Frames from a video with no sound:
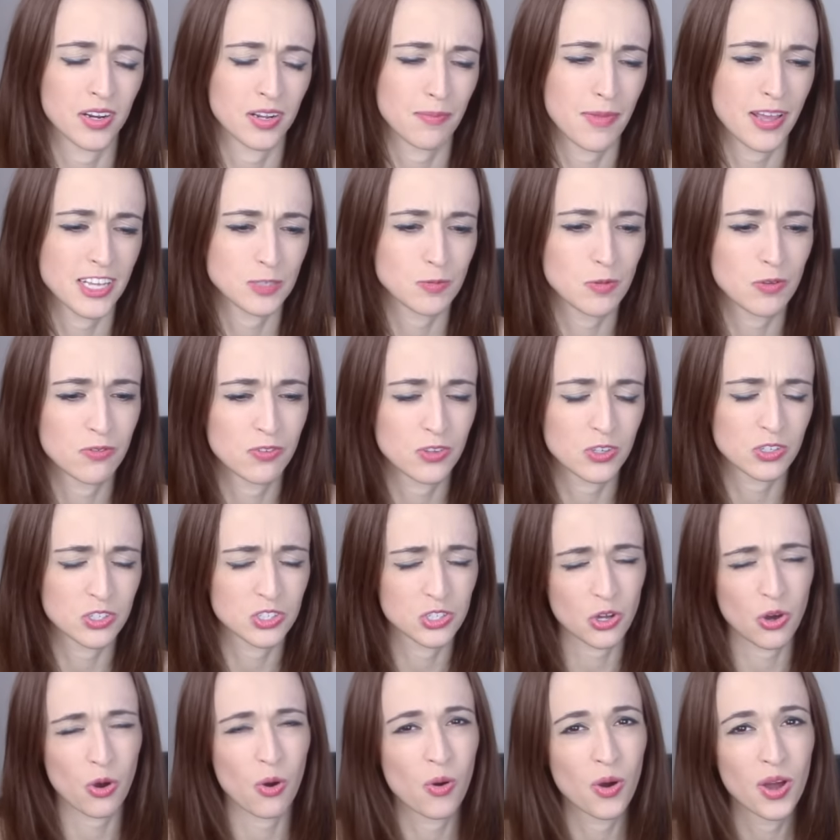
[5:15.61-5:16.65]
And it makes me feel
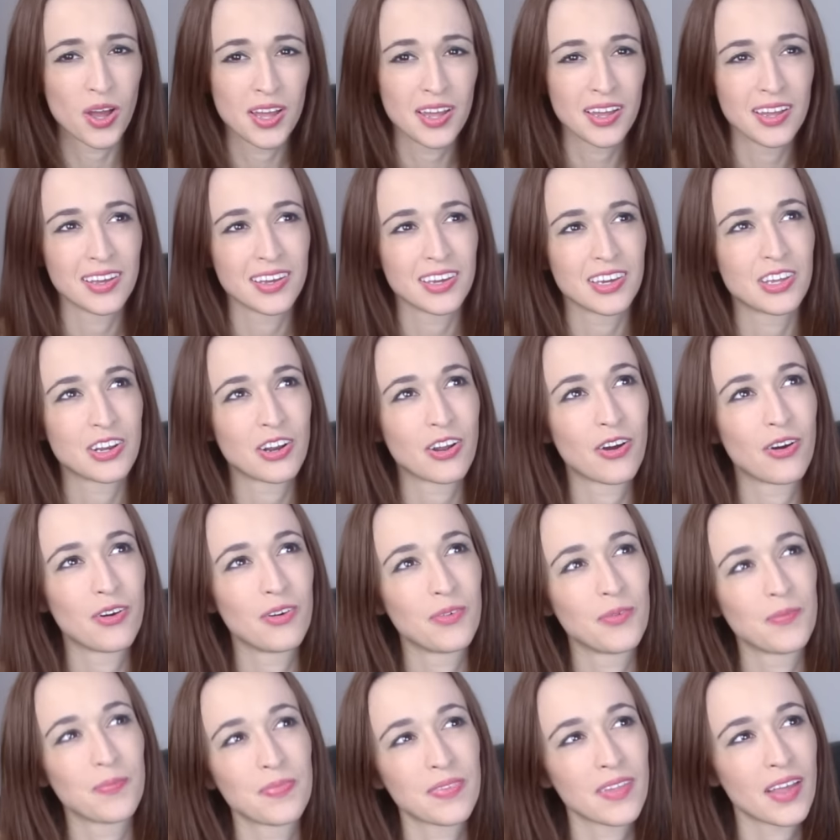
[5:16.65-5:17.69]
so, you
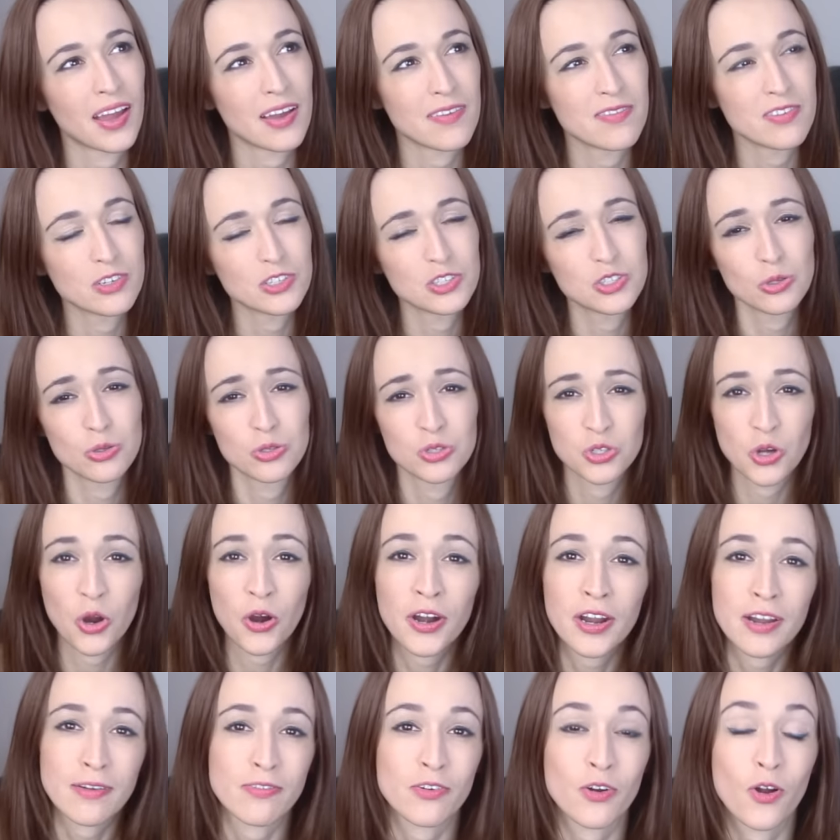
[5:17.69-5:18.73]
know, I feel so
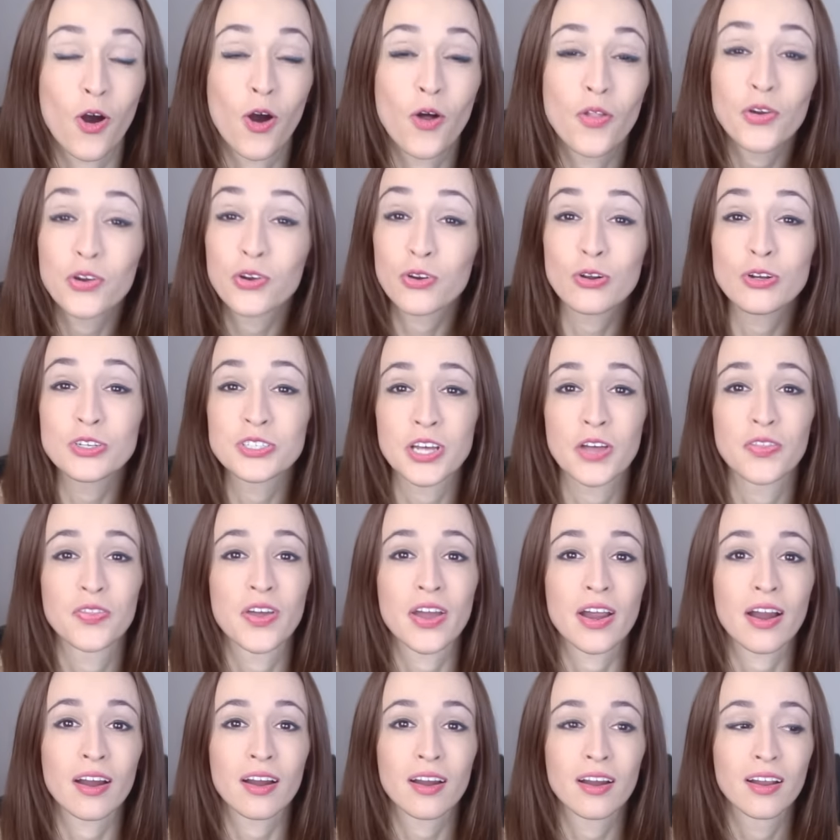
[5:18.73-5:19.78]
sorry for all the girls out
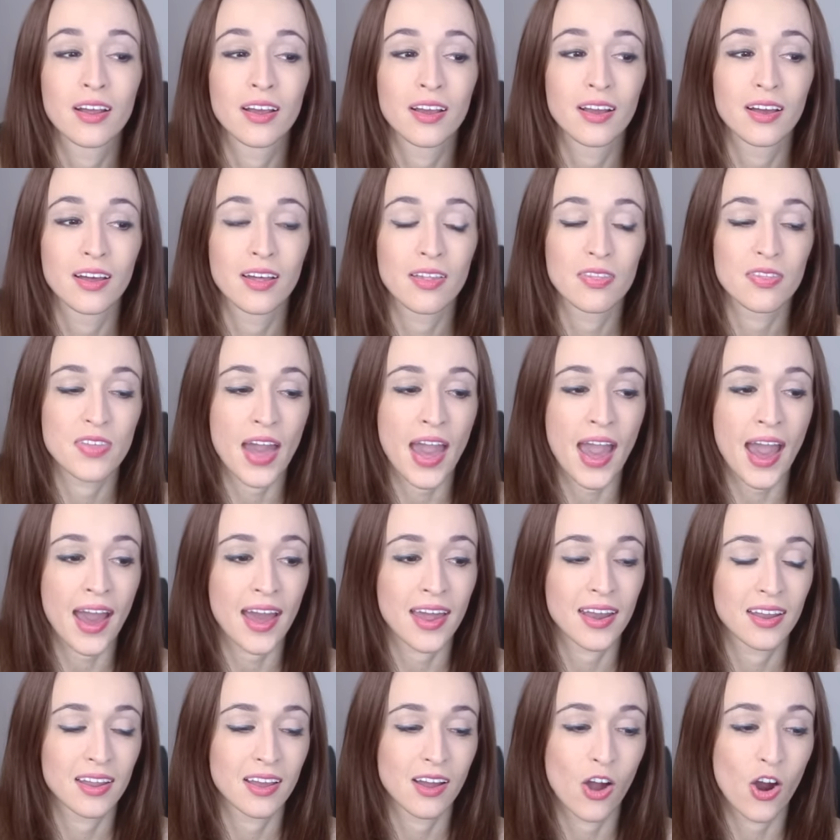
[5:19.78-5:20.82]
there
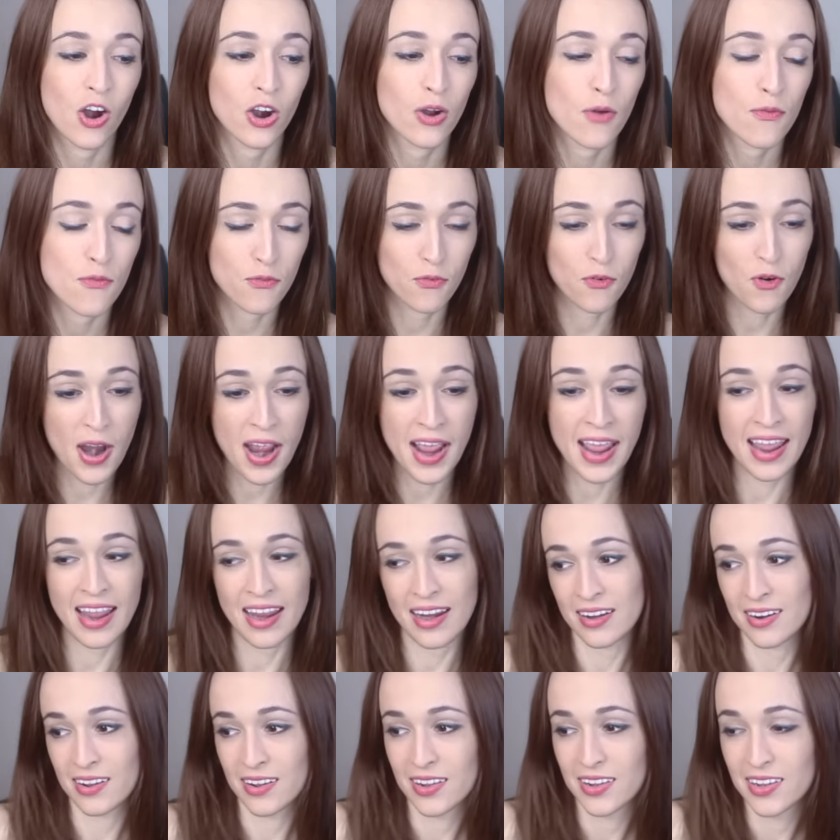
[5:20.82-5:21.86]
that are
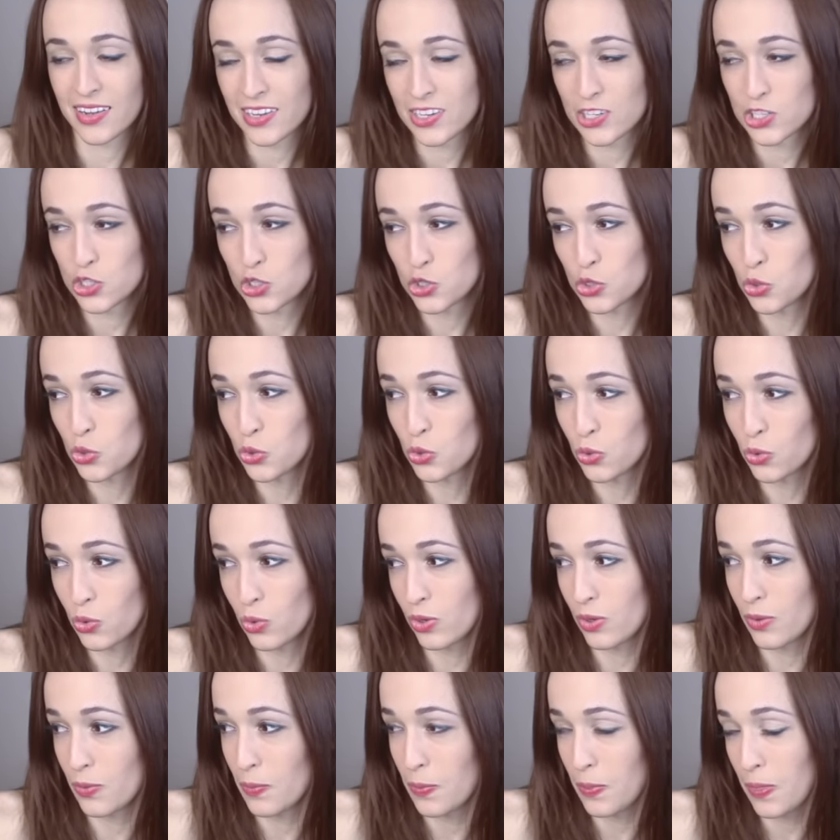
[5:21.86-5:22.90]
afraid
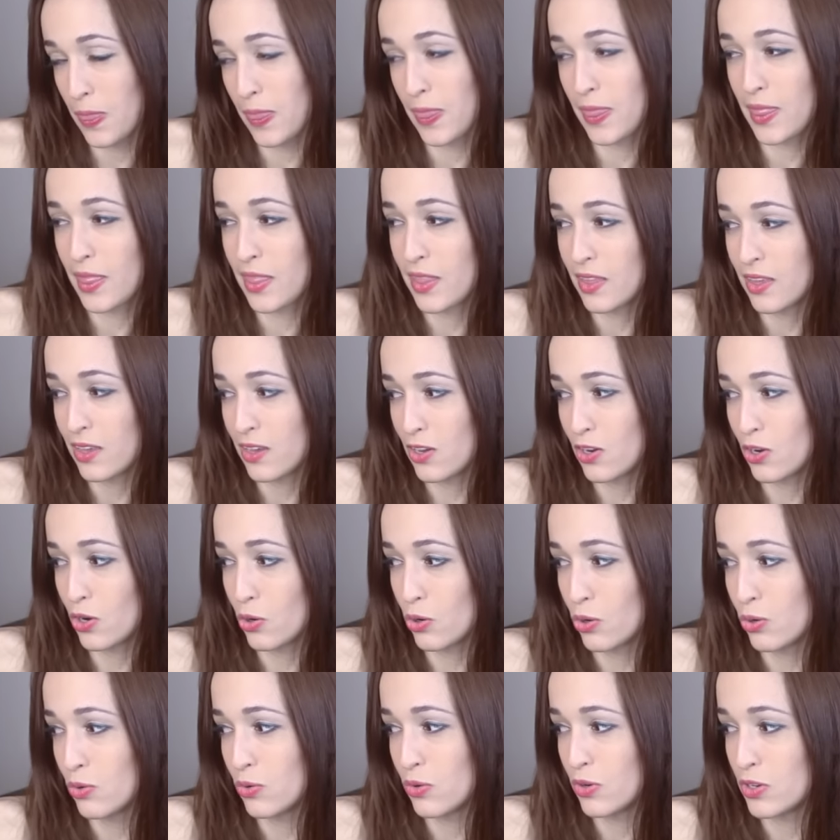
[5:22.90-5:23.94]
to, you
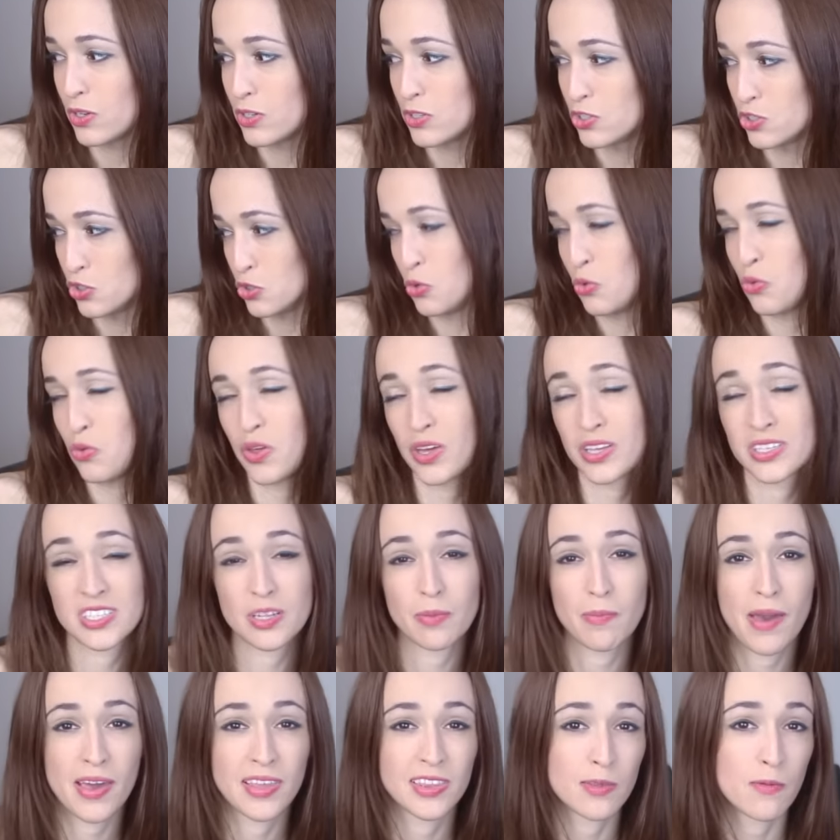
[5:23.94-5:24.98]
know, do things
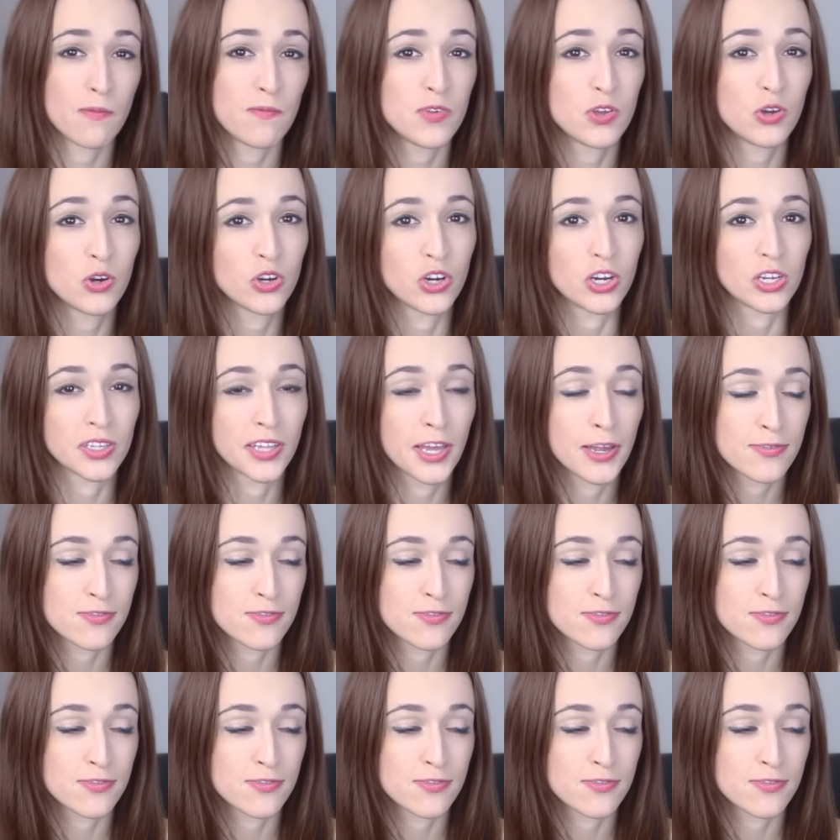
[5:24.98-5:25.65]
that make them feel good.